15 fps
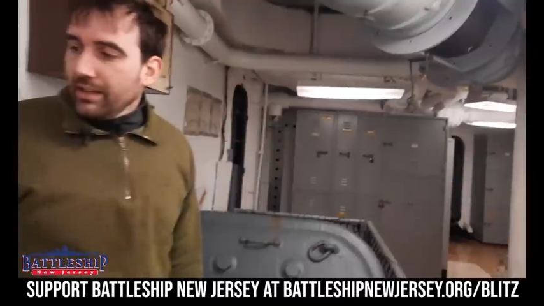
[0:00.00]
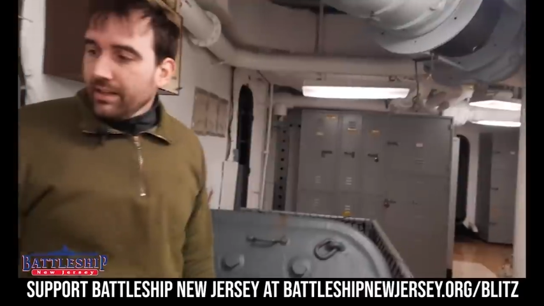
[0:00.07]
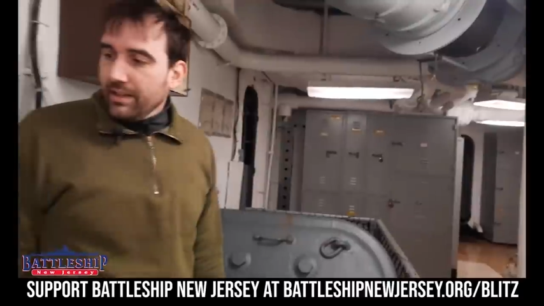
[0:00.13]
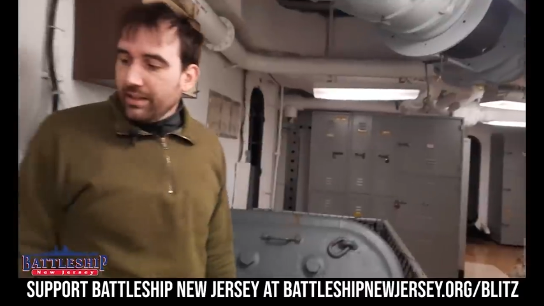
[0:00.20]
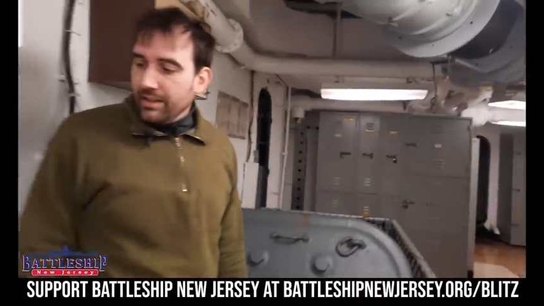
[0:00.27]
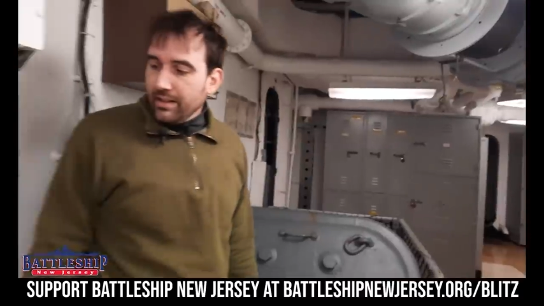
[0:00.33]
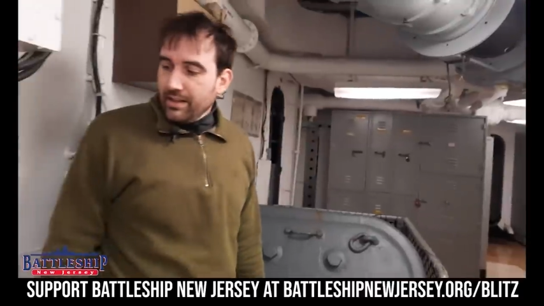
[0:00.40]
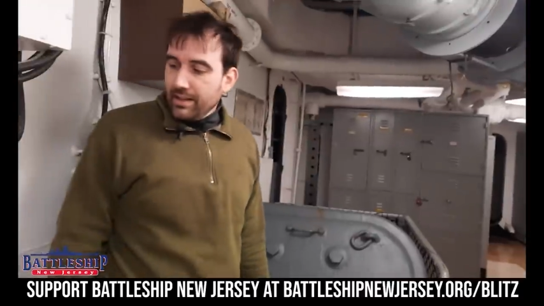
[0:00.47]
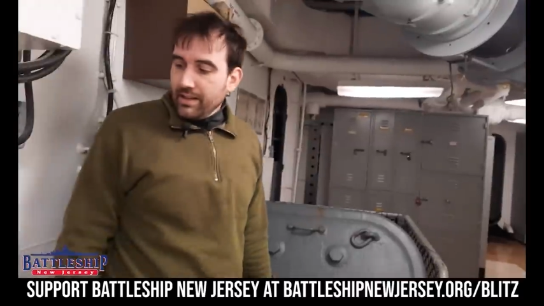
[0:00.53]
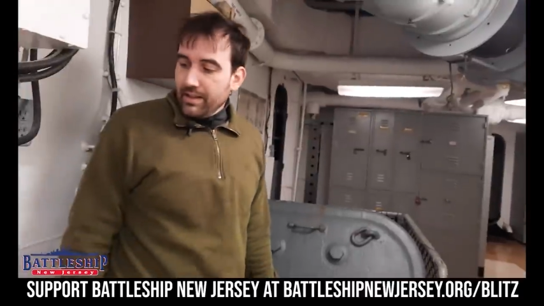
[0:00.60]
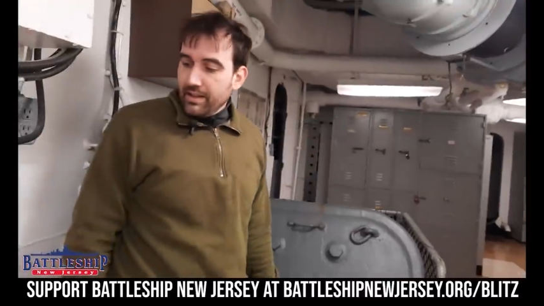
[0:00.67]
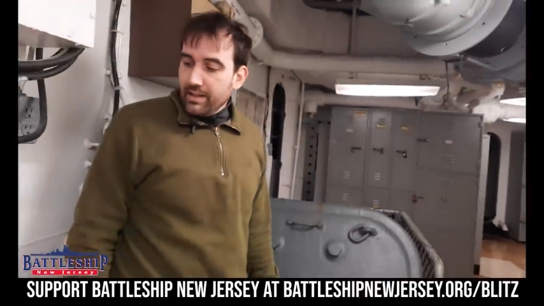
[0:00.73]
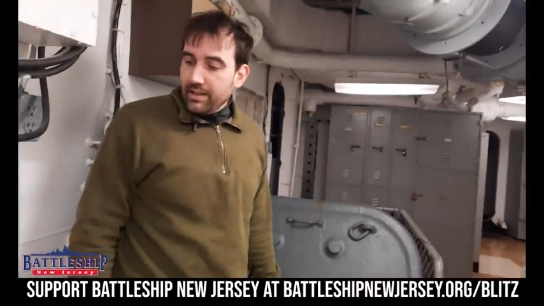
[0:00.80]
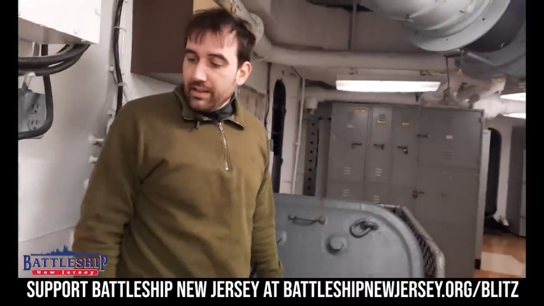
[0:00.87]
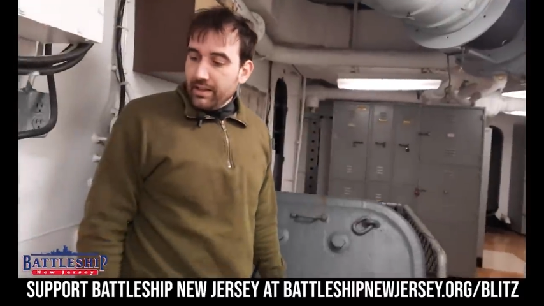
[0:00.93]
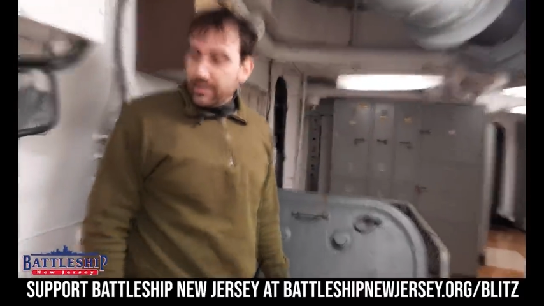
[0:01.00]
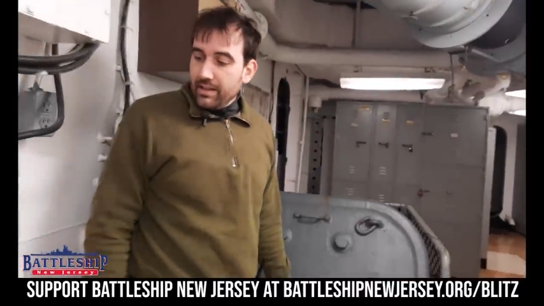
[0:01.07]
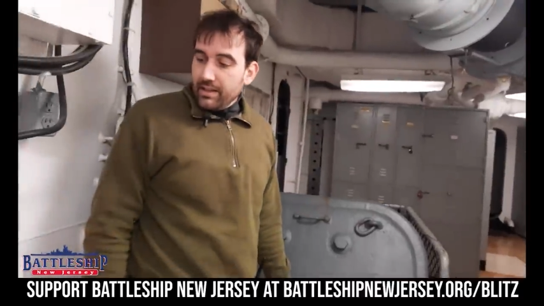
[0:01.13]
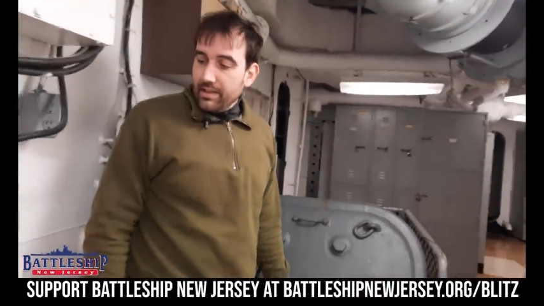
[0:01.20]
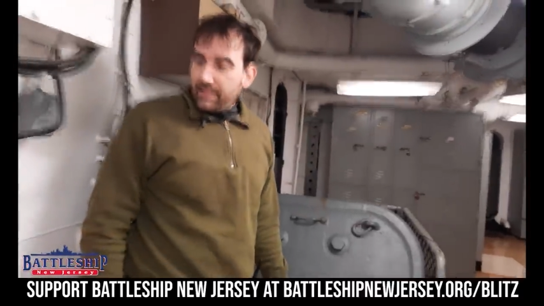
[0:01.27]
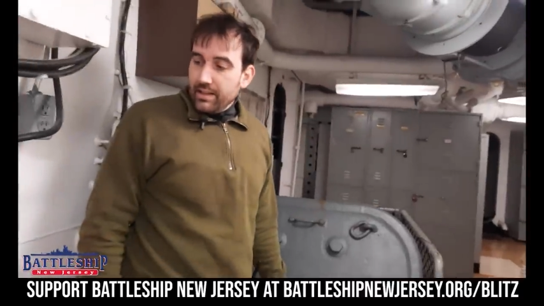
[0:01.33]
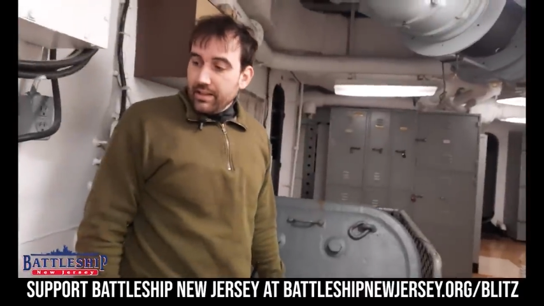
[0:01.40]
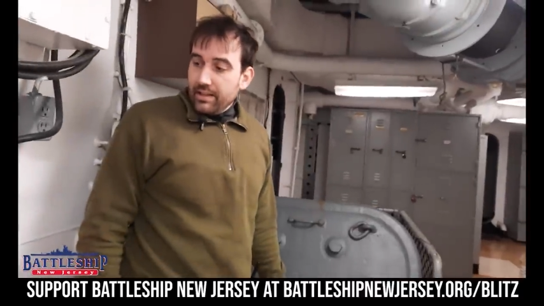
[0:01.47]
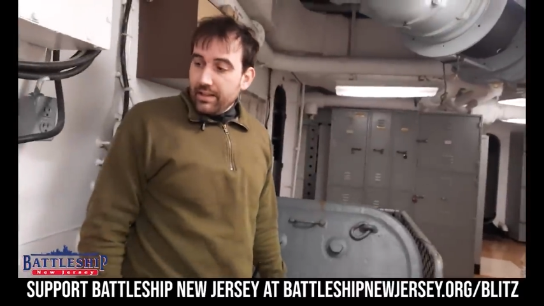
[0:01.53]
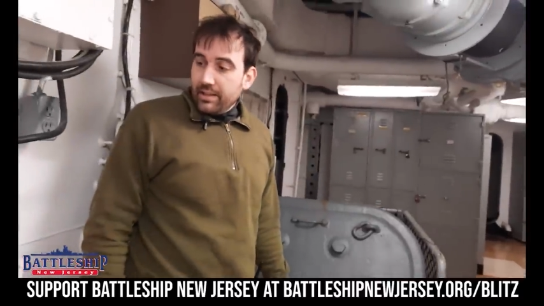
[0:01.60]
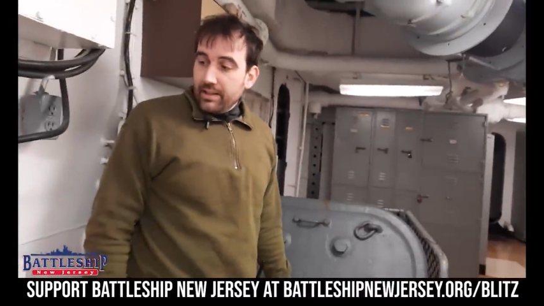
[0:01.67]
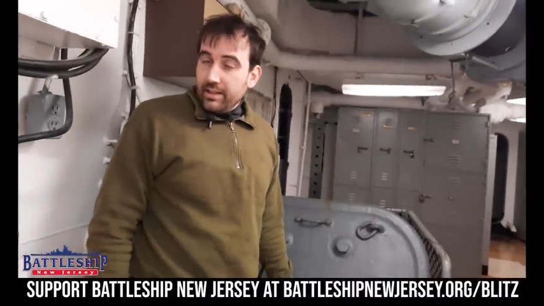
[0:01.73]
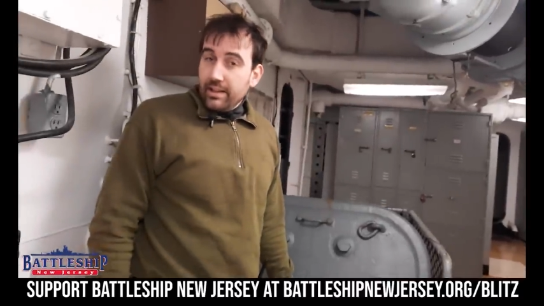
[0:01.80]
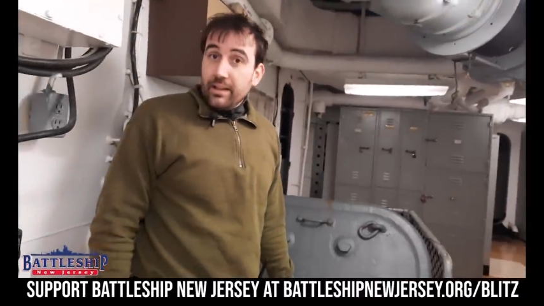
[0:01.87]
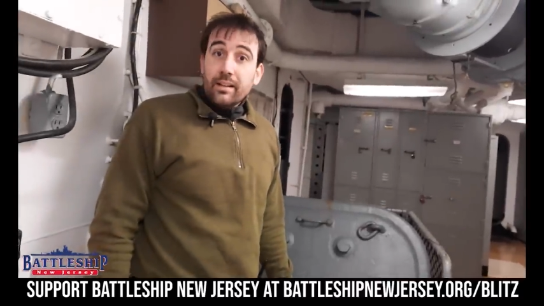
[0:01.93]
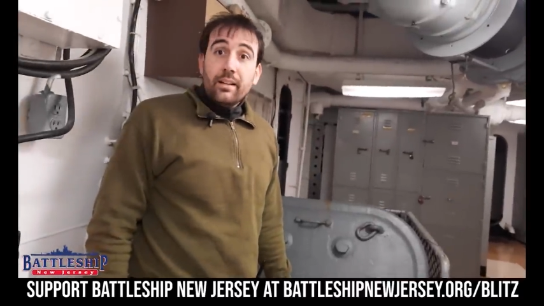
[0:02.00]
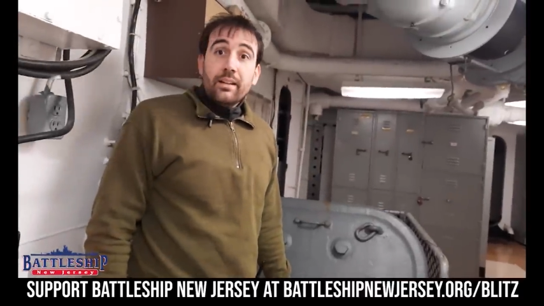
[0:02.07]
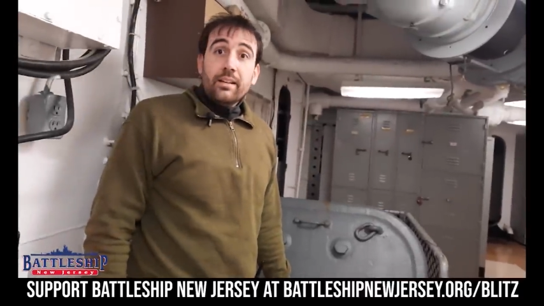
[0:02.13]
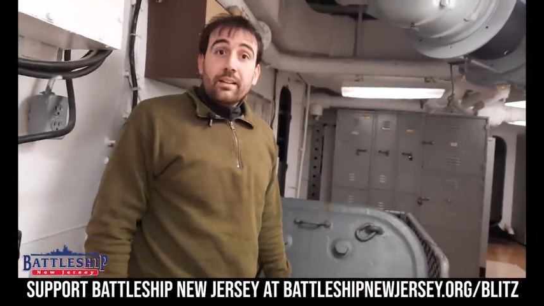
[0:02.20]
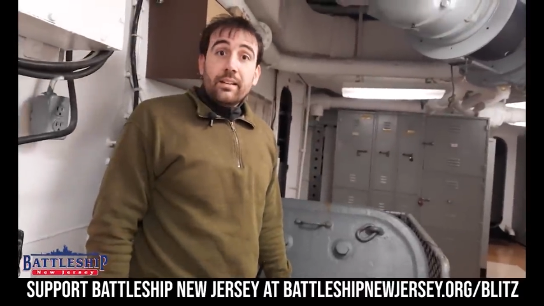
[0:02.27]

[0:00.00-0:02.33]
Nothing is said.